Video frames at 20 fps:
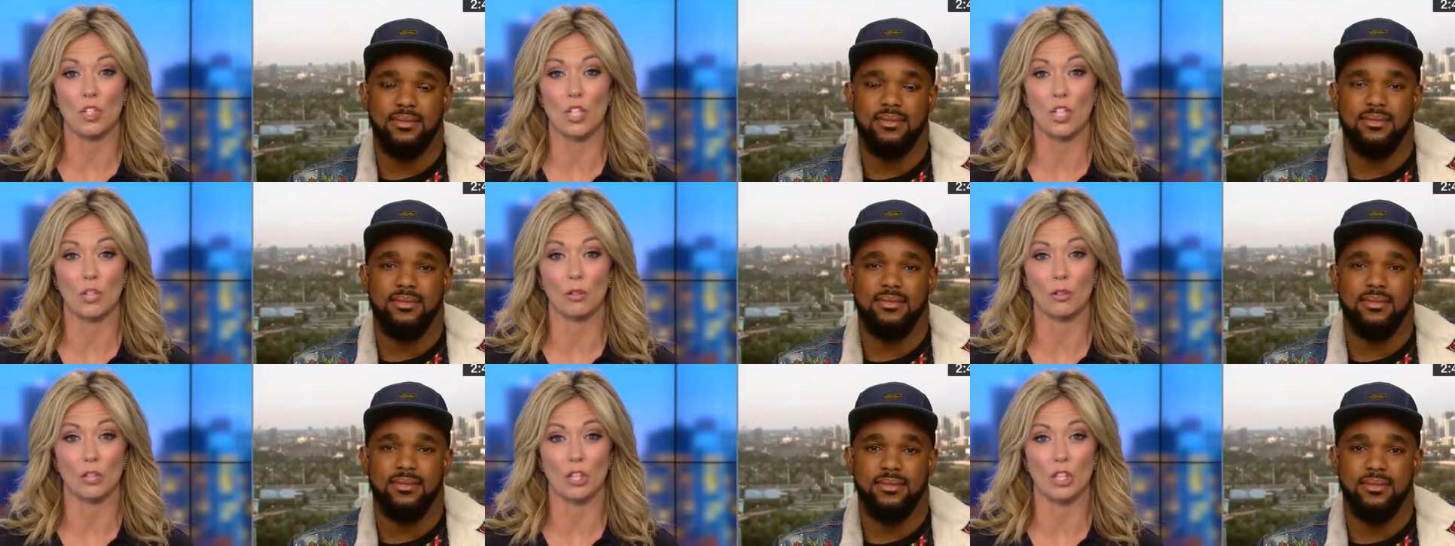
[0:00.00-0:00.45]
Speaker 1: of
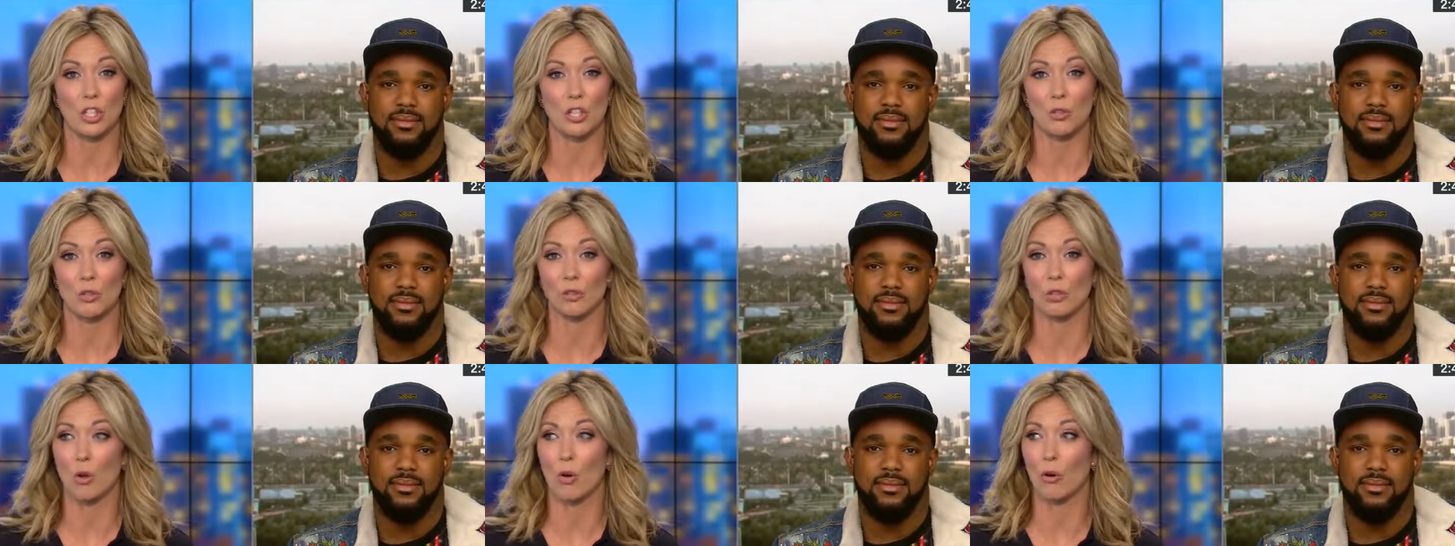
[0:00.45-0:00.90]

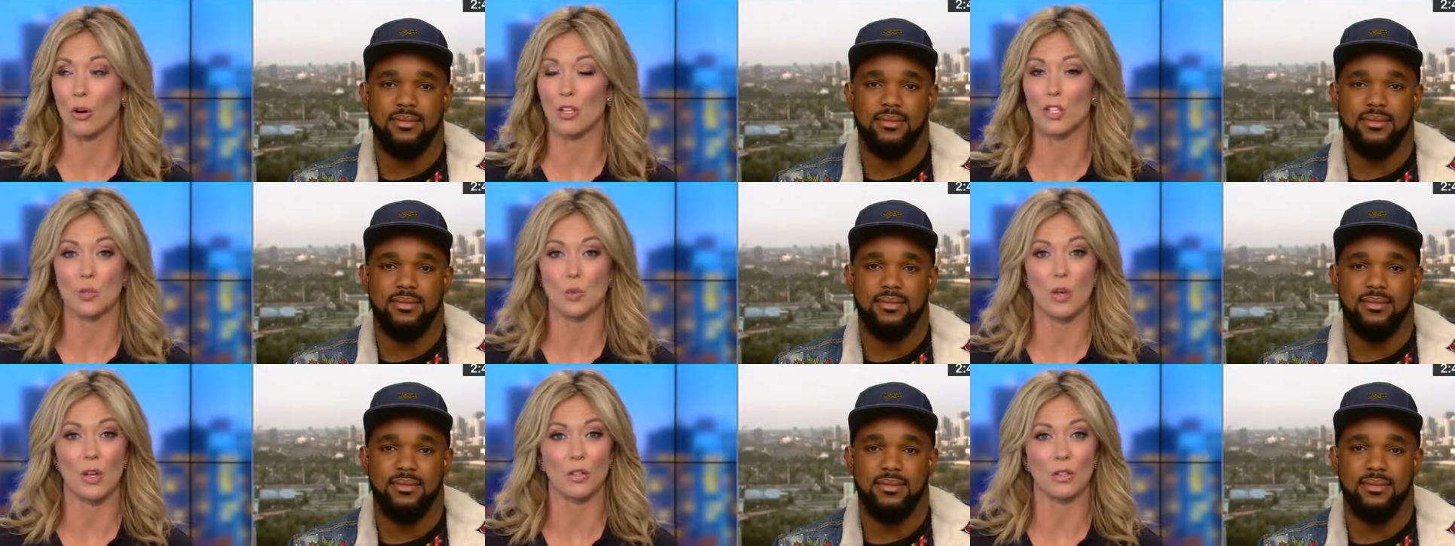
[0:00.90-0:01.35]
GQ.
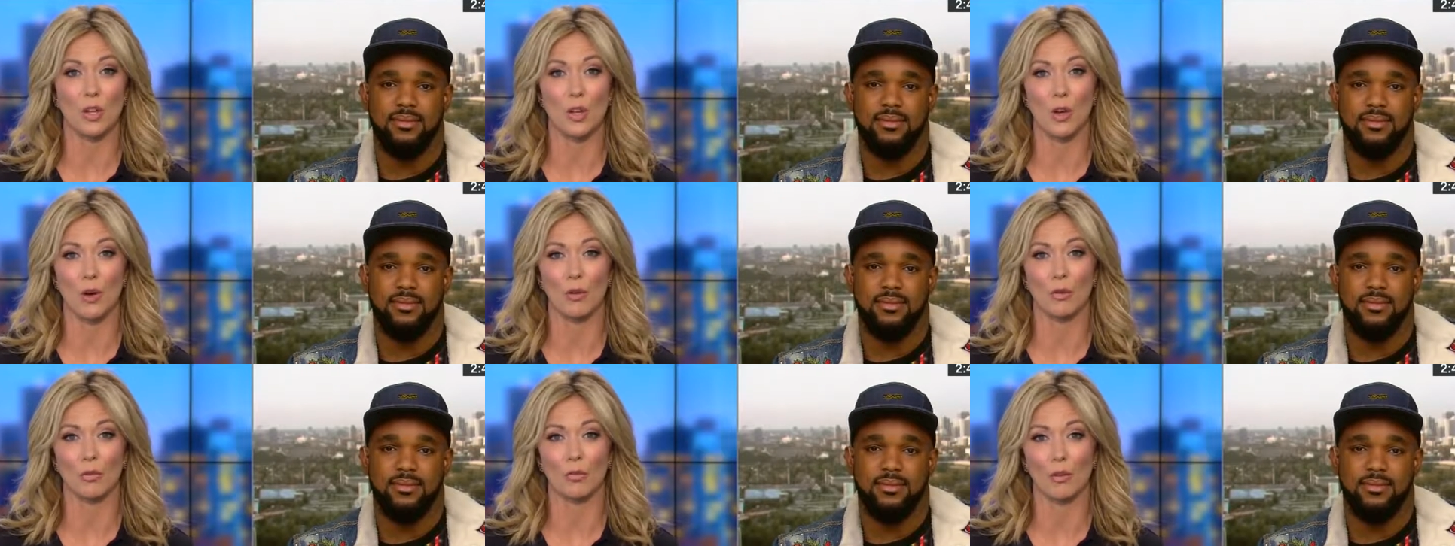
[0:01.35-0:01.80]
Lauren's well
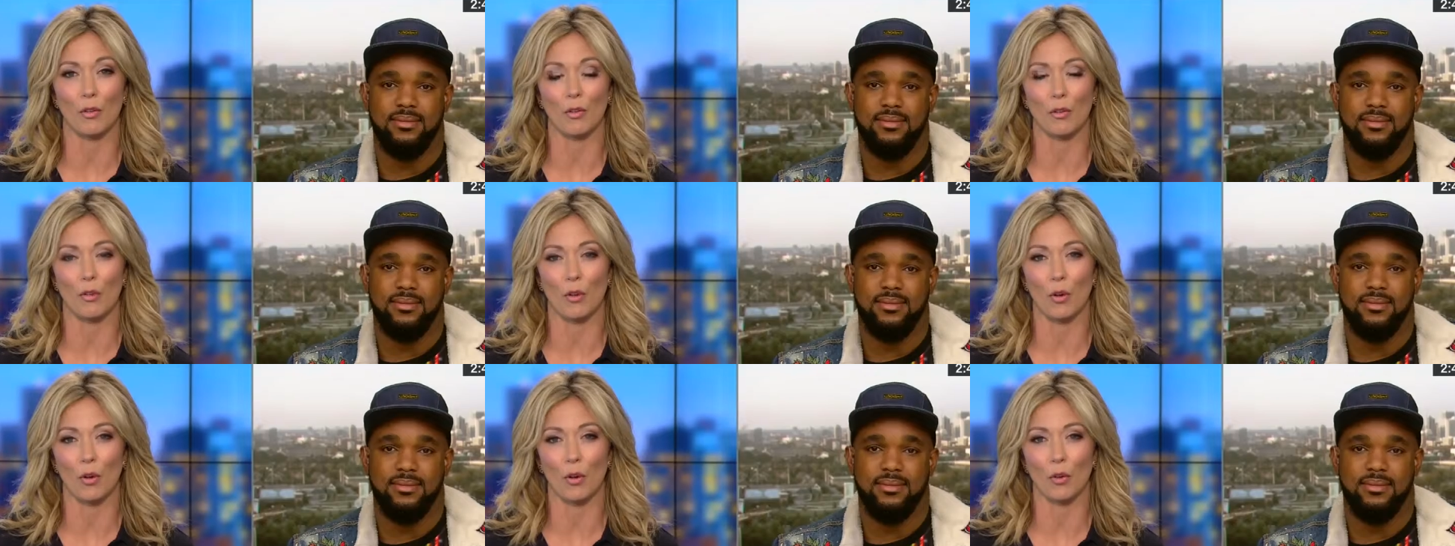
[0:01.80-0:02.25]
known for,
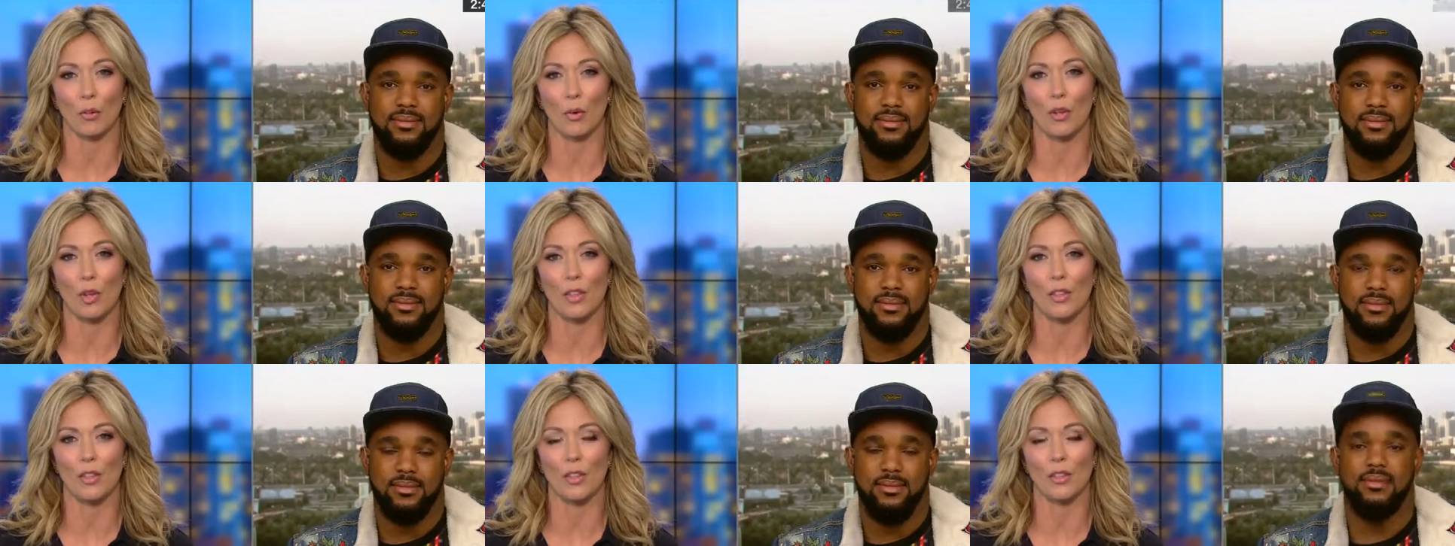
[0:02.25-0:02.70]
for her
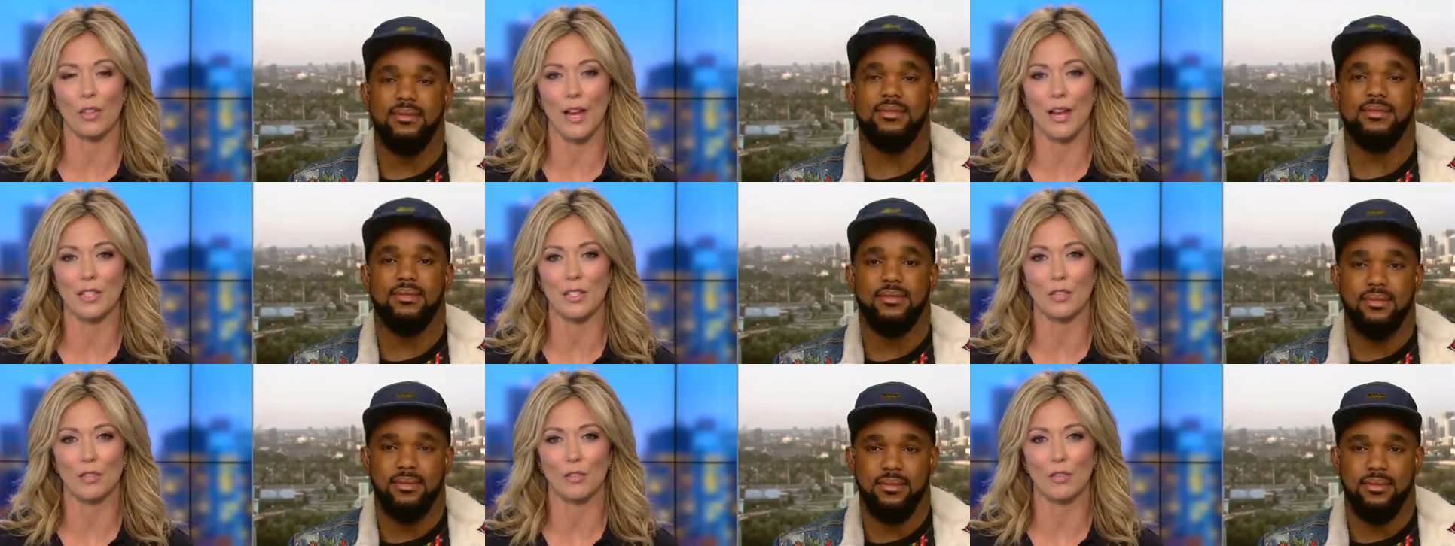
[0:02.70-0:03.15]
role in the
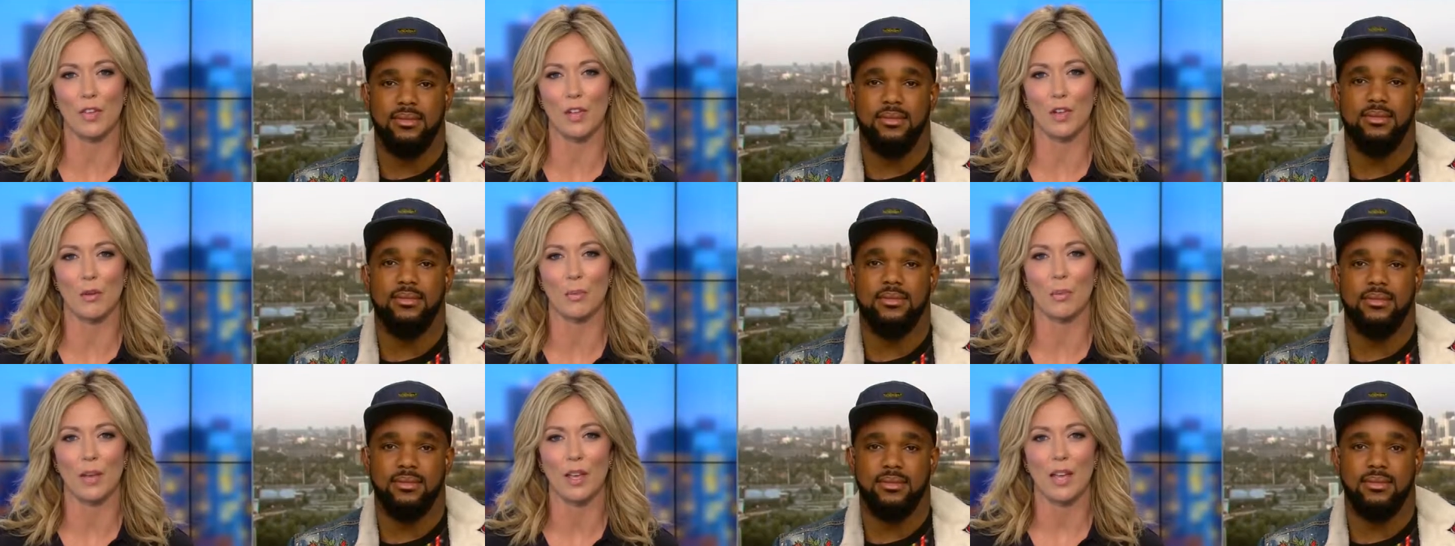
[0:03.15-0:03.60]
classic
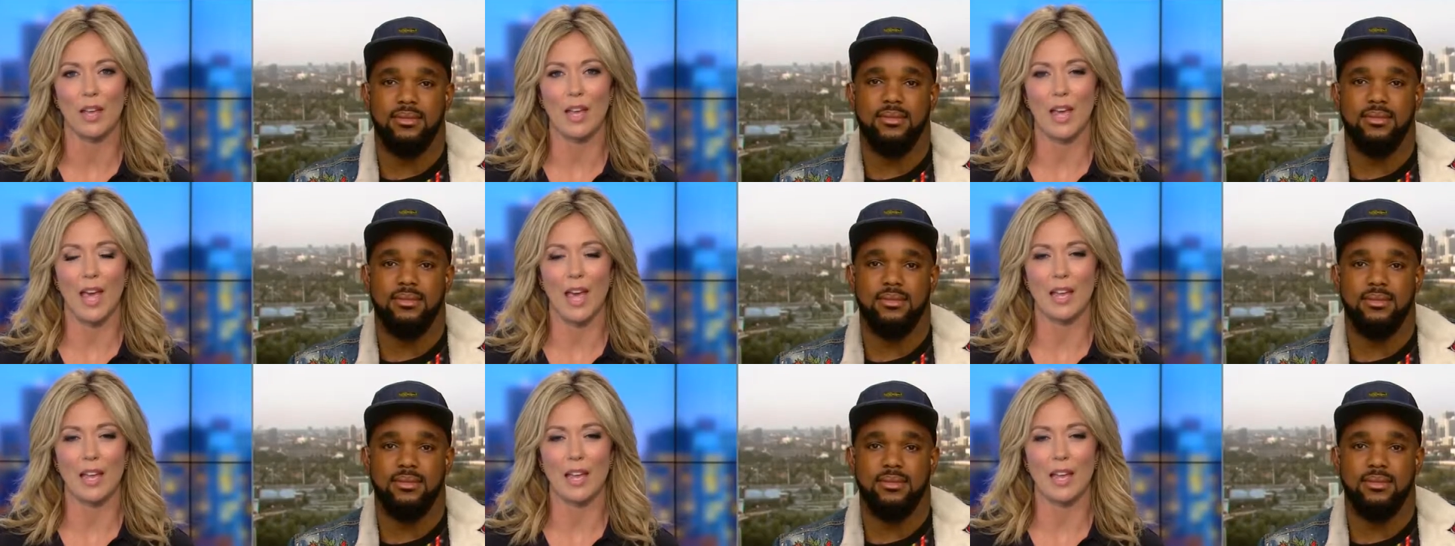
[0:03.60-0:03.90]
film